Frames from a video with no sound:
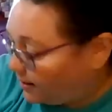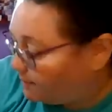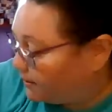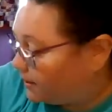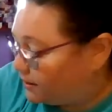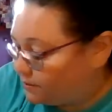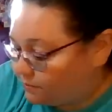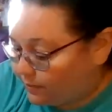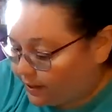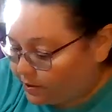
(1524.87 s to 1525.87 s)
That pin
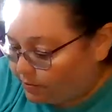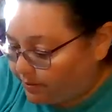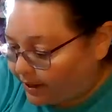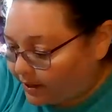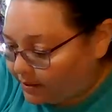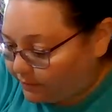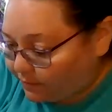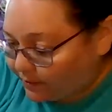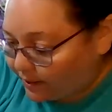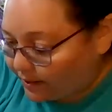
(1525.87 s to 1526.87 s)
is way too big
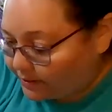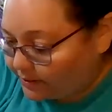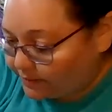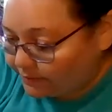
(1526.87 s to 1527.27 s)
for that.